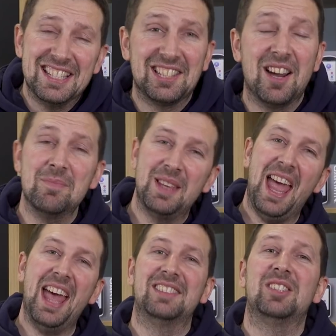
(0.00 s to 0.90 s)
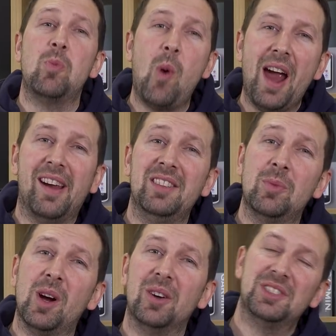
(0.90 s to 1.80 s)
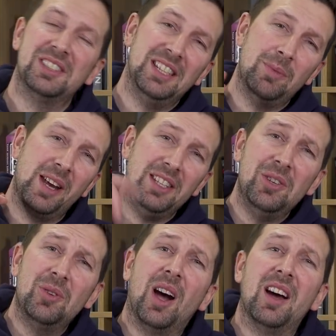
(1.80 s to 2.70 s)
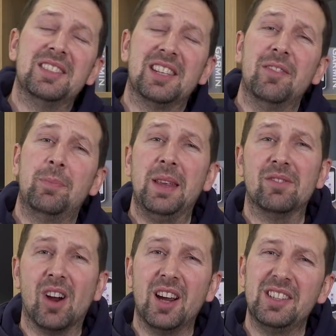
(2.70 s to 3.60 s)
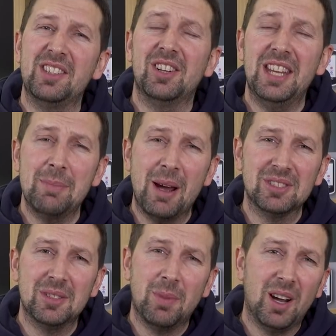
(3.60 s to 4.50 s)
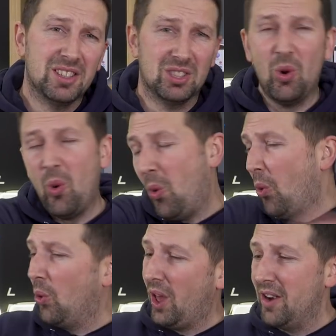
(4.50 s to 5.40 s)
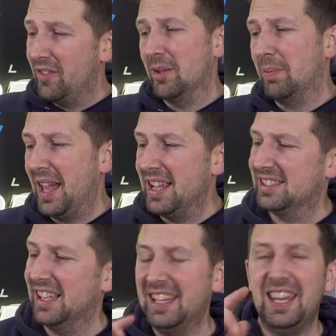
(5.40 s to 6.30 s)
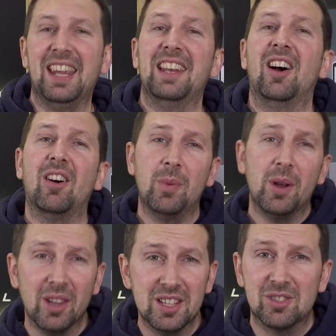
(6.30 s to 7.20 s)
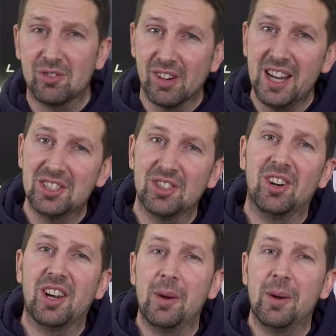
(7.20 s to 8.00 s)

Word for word: is time to head to Where in the World to see where you guys have been riding your e-mountain bikes all over the place. And kicking it off, we got this great shot